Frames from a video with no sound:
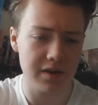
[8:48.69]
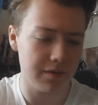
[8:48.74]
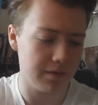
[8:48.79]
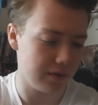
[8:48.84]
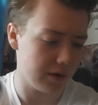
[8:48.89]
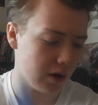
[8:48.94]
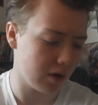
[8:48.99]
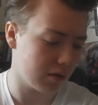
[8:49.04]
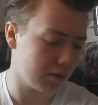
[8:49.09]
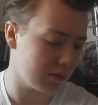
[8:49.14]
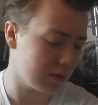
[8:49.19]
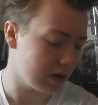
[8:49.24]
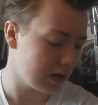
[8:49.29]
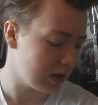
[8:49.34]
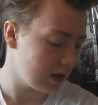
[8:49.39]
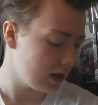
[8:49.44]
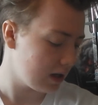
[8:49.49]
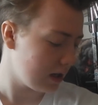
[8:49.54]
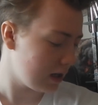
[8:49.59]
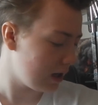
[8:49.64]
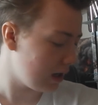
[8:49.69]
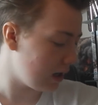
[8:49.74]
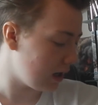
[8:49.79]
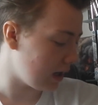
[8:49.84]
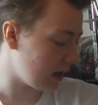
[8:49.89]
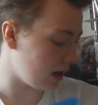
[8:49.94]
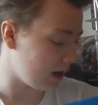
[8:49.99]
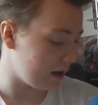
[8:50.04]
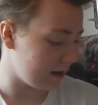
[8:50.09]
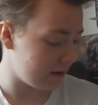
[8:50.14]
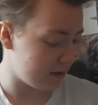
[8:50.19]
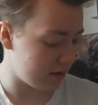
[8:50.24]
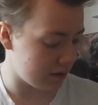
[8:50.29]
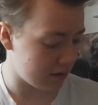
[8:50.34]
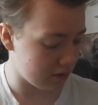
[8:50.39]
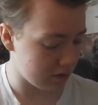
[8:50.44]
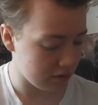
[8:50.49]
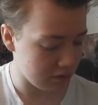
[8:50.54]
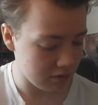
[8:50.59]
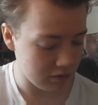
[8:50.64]
film, and
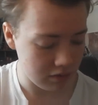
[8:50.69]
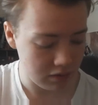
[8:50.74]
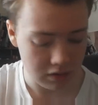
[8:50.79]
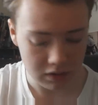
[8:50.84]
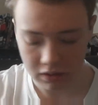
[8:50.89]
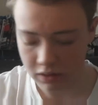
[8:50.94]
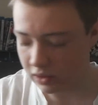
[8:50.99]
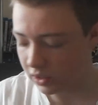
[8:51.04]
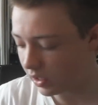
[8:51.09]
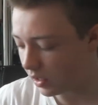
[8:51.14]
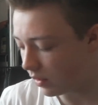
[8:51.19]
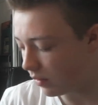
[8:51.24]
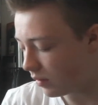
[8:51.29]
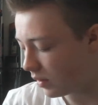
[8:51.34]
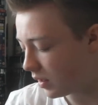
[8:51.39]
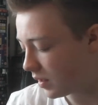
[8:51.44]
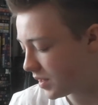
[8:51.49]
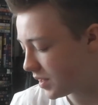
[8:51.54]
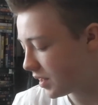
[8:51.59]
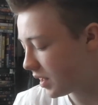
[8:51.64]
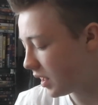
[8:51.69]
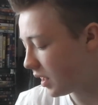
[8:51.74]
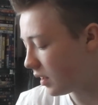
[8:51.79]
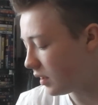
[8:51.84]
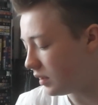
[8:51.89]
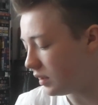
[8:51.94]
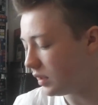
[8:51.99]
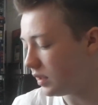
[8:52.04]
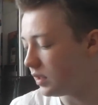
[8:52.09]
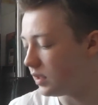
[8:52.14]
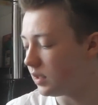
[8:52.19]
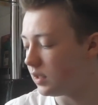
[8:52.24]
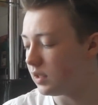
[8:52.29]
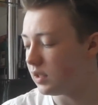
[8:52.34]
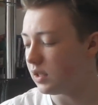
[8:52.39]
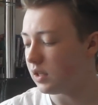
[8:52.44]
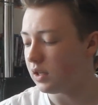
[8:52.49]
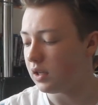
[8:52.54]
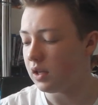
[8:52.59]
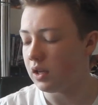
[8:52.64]
yeah, that's that.
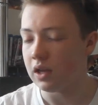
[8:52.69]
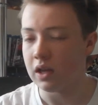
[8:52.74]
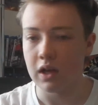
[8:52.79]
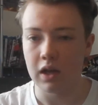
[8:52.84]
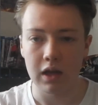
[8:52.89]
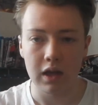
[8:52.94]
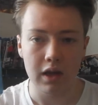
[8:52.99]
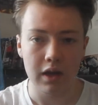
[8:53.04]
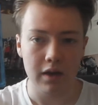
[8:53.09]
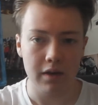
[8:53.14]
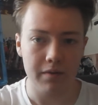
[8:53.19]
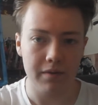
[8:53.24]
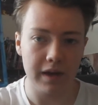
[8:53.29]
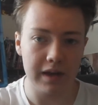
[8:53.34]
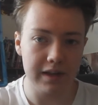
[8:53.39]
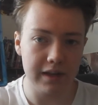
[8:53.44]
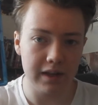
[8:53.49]
Finding